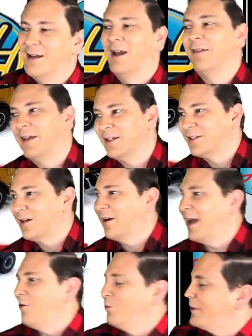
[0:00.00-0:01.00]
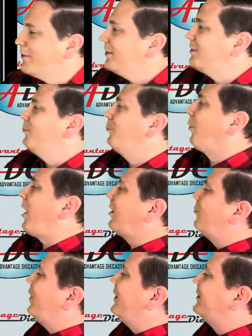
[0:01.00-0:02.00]
and they start out with this
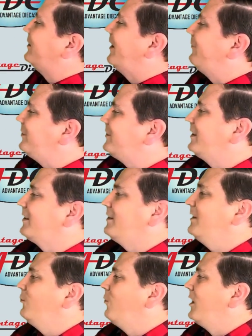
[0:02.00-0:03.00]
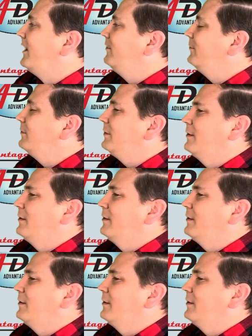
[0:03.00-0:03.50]
Brockway 761.